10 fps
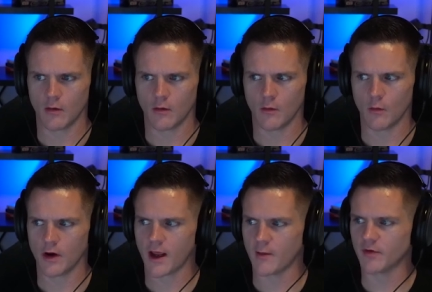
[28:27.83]
what
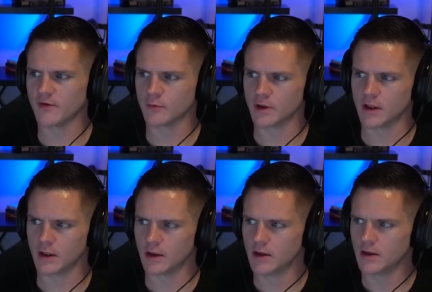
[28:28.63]
happens
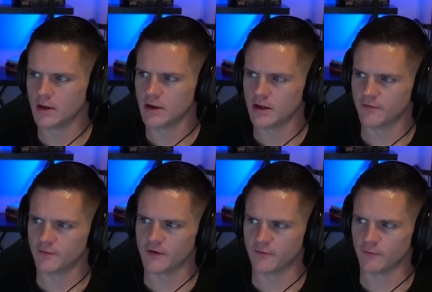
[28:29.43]
when if
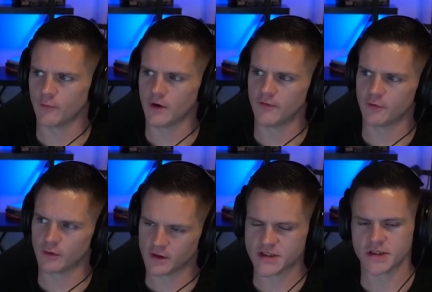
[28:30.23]
if if you're
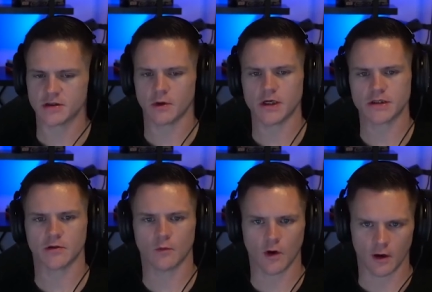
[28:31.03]
in a
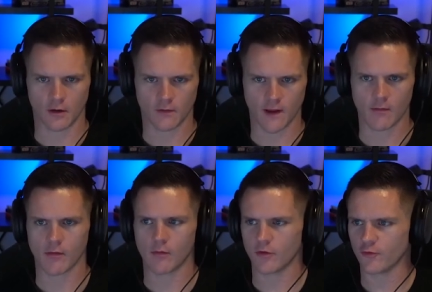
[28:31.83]
situation where that
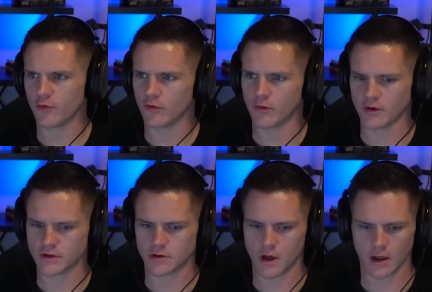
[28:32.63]
rewards pool runs
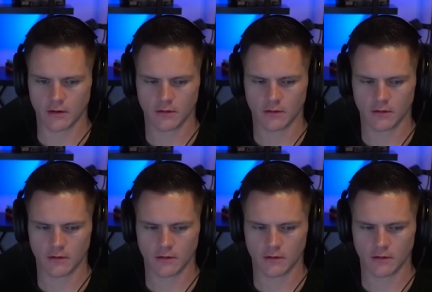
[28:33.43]
dry?